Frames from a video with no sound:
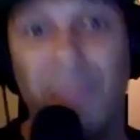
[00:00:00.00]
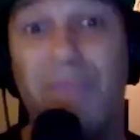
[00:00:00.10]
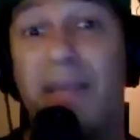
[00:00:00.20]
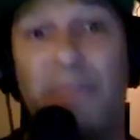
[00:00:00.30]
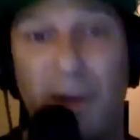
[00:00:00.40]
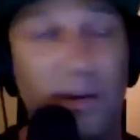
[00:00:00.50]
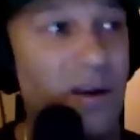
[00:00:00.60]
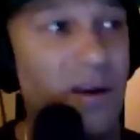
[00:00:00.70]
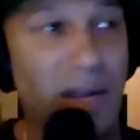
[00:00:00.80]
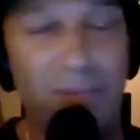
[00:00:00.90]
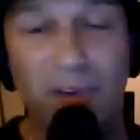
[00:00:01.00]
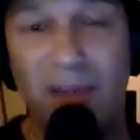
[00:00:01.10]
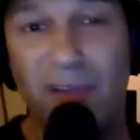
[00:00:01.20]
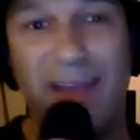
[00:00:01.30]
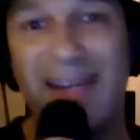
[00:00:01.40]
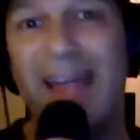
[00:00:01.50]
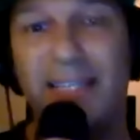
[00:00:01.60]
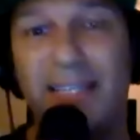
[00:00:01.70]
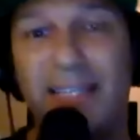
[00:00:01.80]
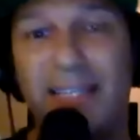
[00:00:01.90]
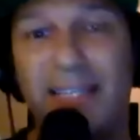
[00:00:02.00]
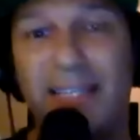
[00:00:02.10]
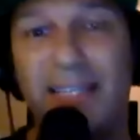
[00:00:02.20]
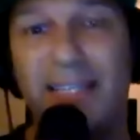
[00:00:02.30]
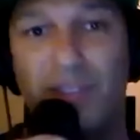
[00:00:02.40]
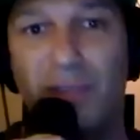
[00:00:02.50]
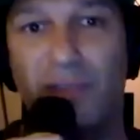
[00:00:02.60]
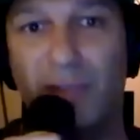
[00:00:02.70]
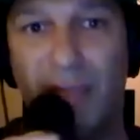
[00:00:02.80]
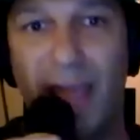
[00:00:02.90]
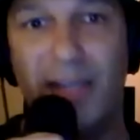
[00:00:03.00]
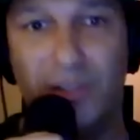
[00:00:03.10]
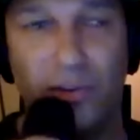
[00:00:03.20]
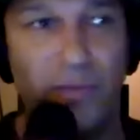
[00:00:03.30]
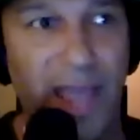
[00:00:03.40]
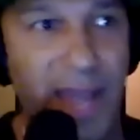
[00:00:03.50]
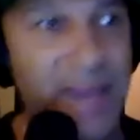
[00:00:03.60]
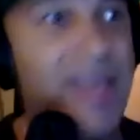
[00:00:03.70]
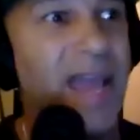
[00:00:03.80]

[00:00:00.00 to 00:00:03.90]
being punk rock, I'm driving my 1985 Chevrolet Astro van.